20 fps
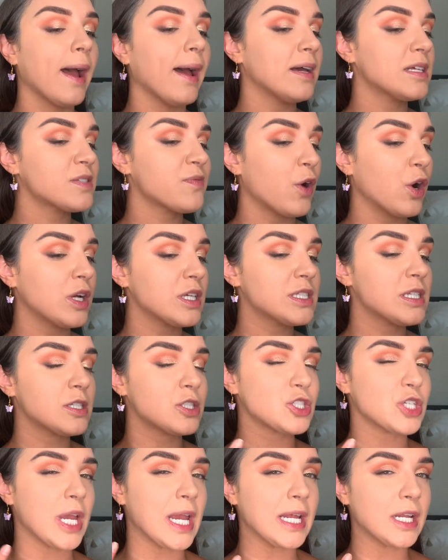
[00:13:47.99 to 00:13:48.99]
As far as the
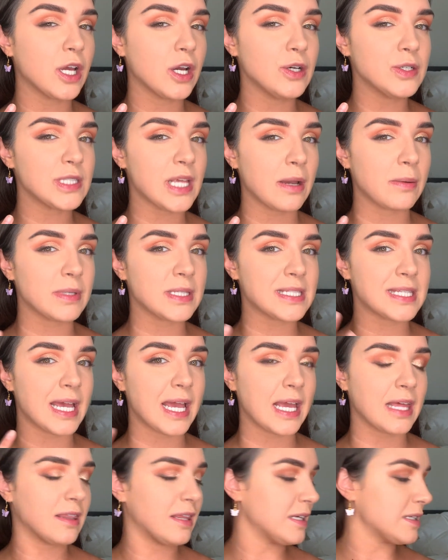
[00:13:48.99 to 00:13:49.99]
shade goes, I would
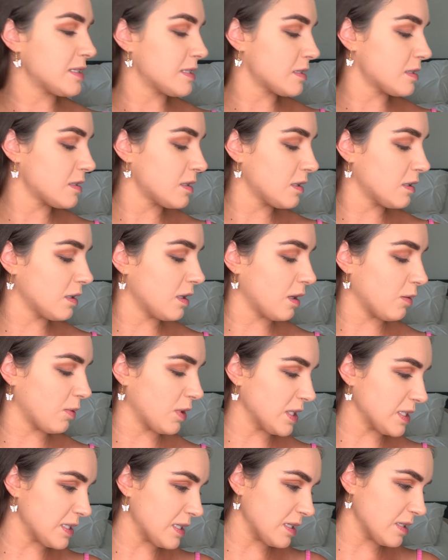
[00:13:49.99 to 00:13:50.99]
say this, what
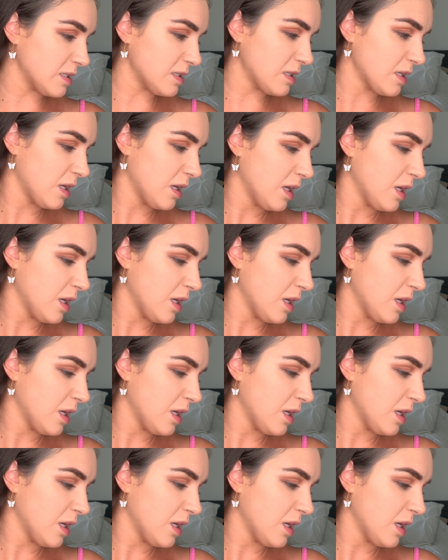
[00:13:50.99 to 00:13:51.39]
is this?